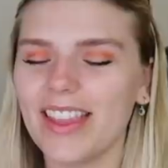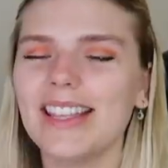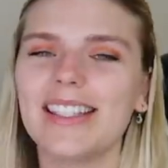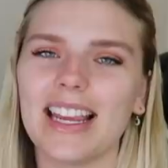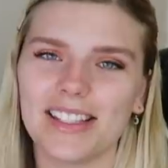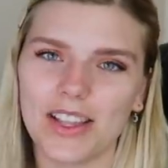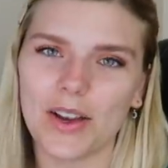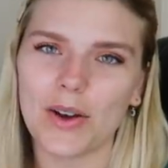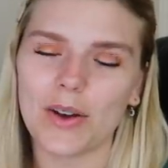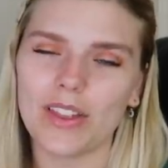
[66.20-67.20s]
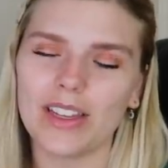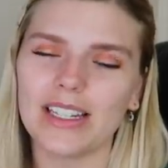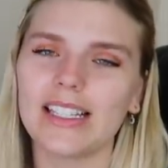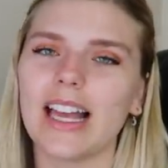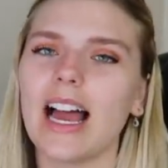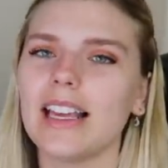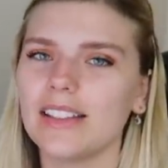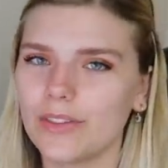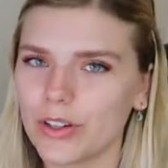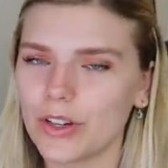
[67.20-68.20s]
These days, though, the
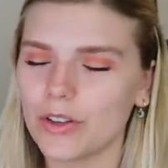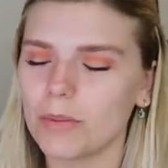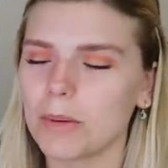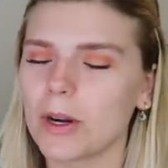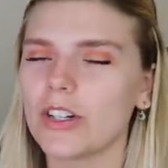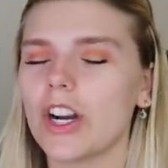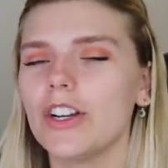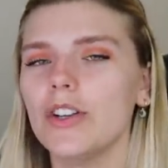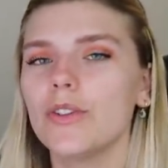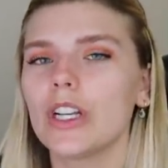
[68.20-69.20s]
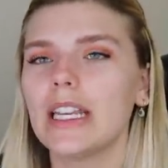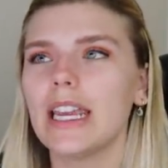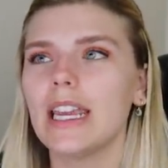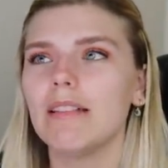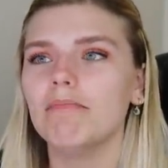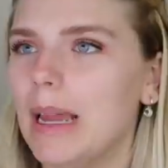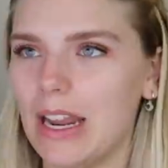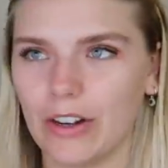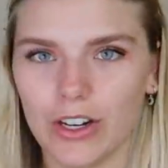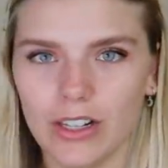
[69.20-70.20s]
designs for YouTuber merch are usually
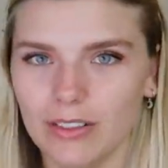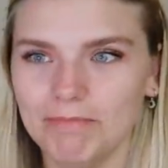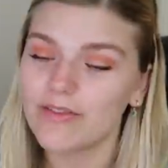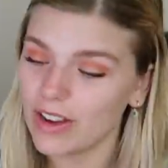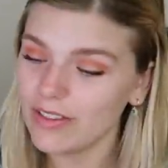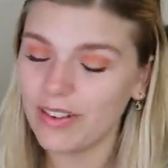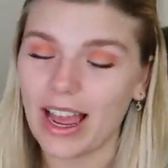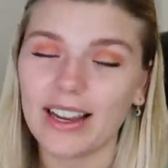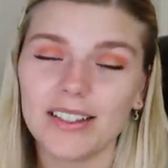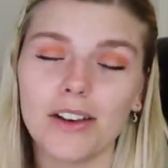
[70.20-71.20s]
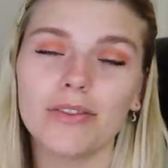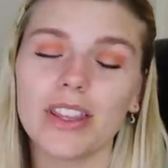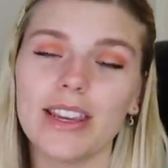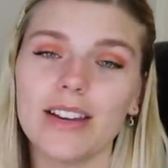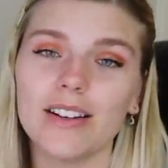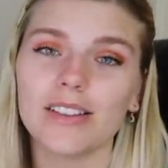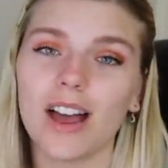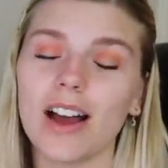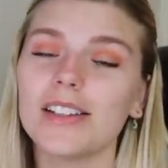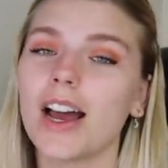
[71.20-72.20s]
better. Fun fact, over the years,
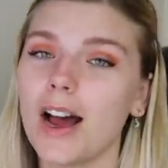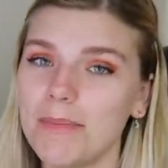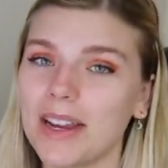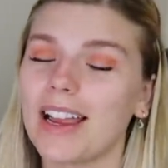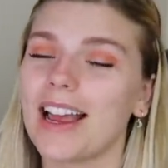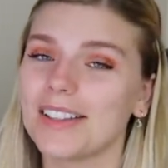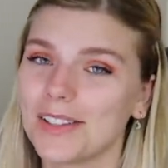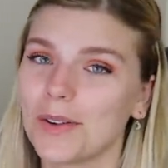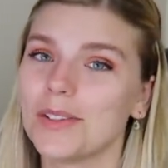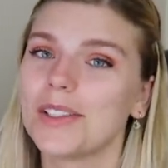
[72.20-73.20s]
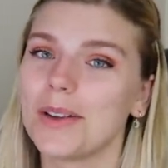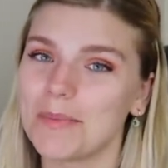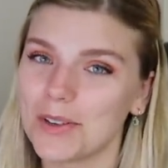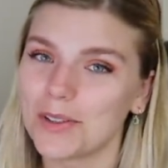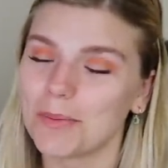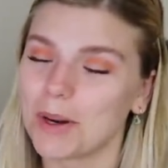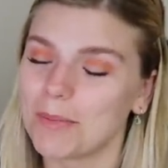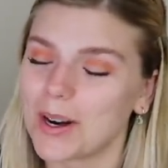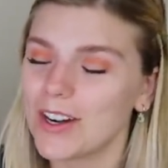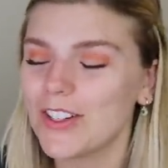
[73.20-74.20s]
Hot Topic has sold some YouTuber
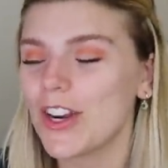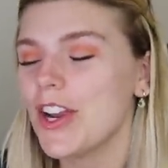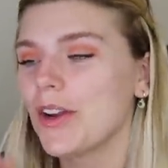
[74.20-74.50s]
merch.